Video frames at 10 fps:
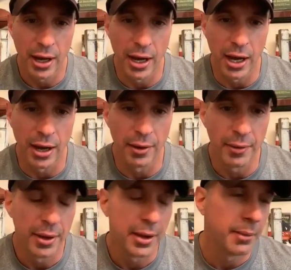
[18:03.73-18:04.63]
Uh,
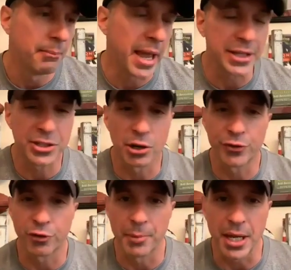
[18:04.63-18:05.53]
Man's
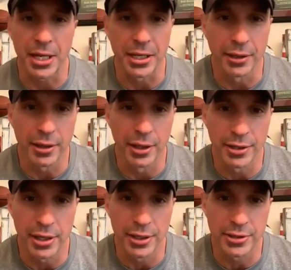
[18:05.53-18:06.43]
Search for Meaning
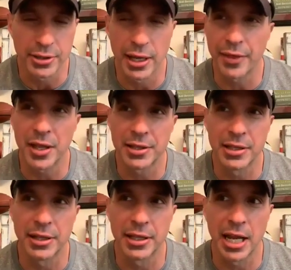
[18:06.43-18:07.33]
is, is, I think,
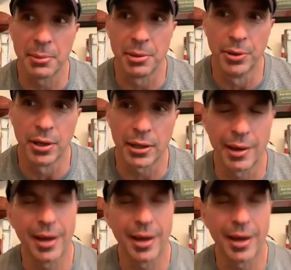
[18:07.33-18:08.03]
the name of the book.